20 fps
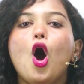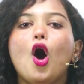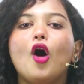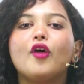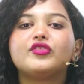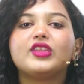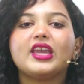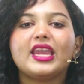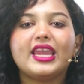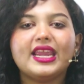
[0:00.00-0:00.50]

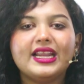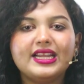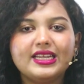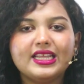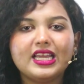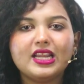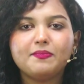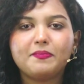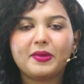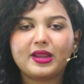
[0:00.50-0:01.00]
of the
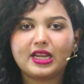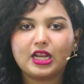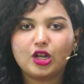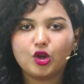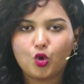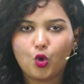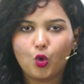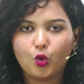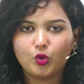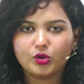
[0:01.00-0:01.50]
Indian Penal
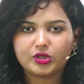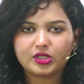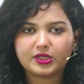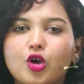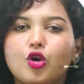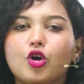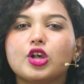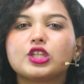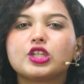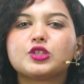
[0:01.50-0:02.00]
Code
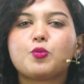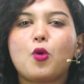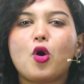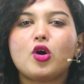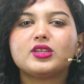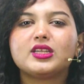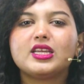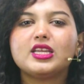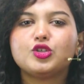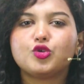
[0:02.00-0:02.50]

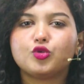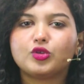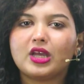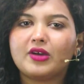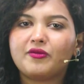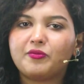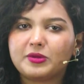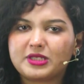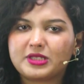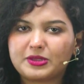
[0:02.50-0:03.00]
corresponding to
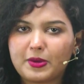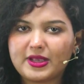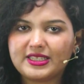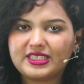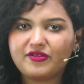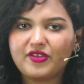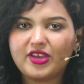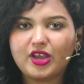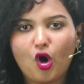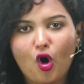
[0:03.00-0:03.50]
the
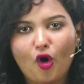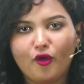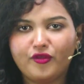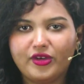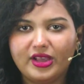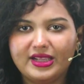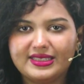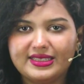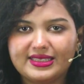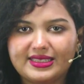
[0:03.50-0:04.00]
specific
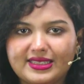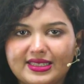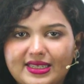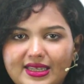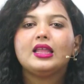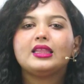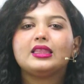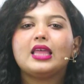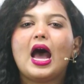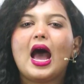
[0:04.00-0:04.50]
offence.
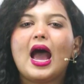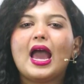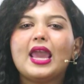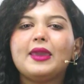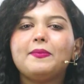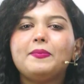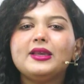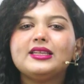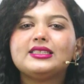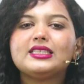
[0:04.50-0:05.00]
The
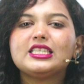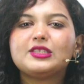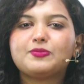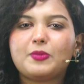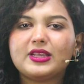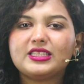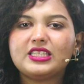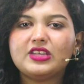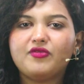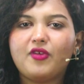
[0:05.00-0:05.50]
IPC
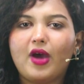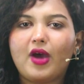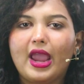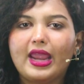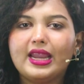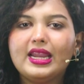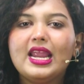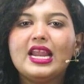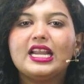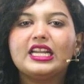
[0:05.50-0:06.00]
specify
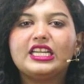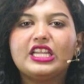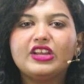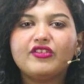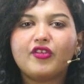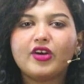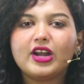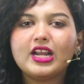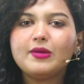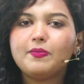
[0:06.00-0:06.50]

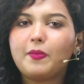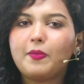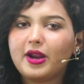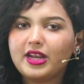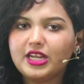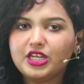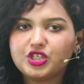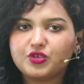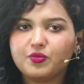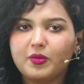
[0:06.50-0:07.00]
different
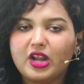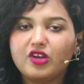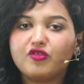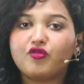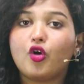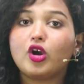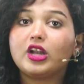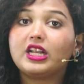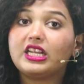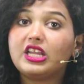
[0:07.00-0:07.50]
punishment
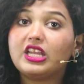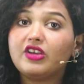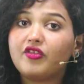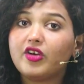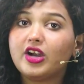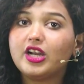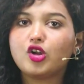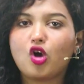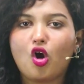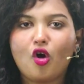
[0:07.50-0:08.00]
for
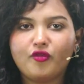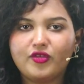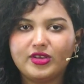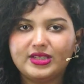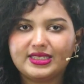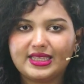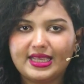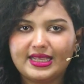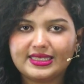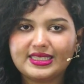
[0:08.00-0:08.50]
different
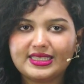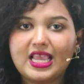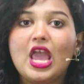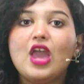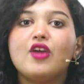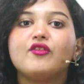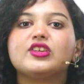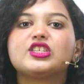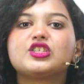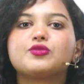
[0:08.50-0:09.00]
offences,
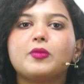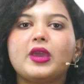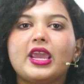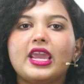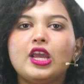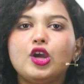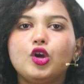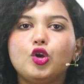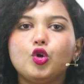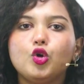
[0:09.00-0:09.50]
which may
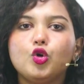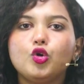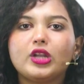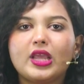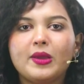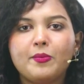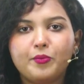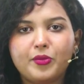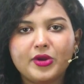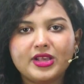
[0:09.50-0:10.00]
include
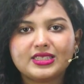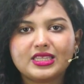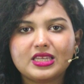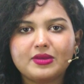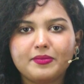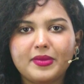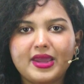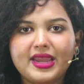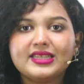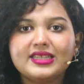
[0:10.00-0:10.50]

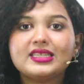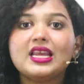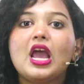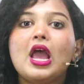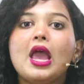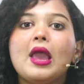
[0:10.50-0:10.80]
imprisonment,